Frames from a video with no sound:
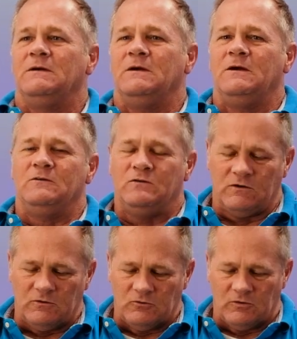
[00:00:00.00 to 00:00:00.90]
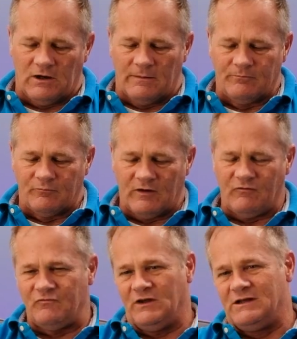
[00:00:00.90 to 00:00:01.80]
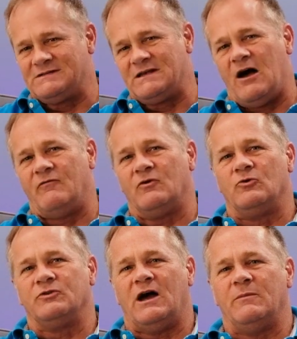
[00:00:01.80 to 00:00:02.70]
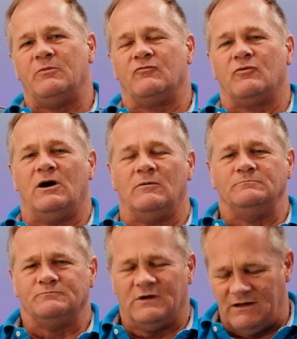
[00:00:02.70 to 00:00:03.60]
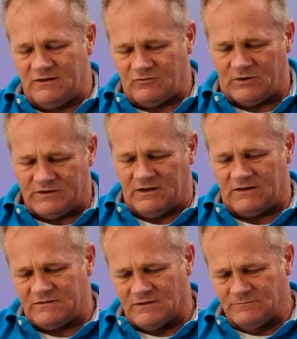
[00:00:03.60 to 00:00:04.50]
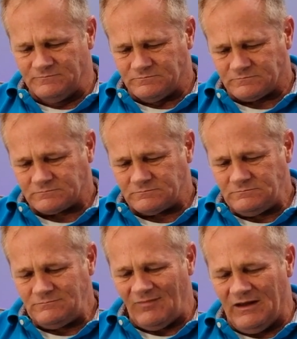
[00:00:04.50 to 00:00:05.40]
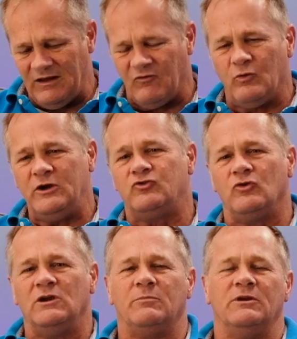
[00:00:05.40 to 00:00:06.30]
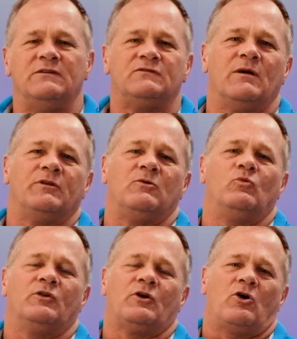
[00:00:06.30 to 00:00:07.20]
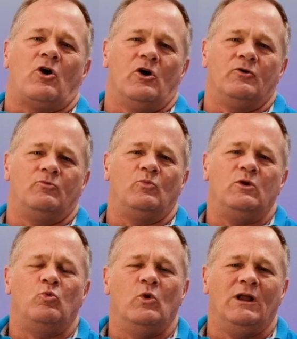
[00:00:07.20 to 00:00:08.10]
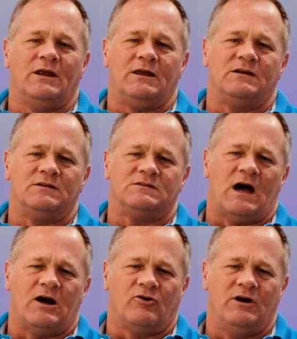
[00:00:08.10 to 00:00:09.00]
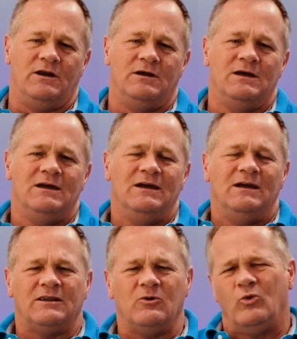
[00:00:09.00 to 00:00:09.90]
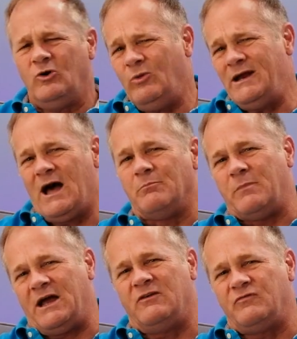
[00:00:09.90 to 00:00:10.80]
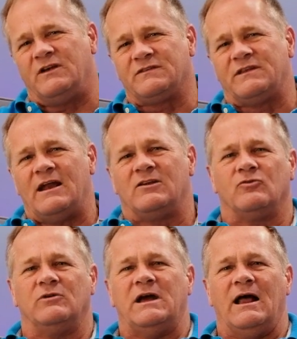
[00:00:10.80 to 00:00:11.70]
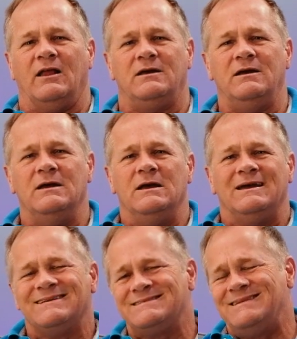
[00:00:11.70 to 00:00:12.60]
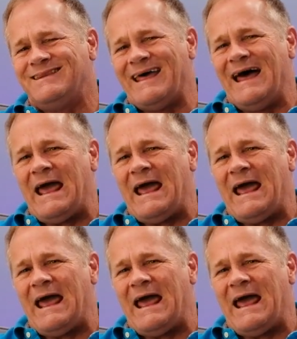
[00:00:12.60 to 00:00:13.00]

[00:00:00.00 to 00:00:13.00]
into um, a philosophical type of realm, and it's with this. If we truly believe something with our heart, we will it and desire it, then would we not manifest that as a reality? Isn't that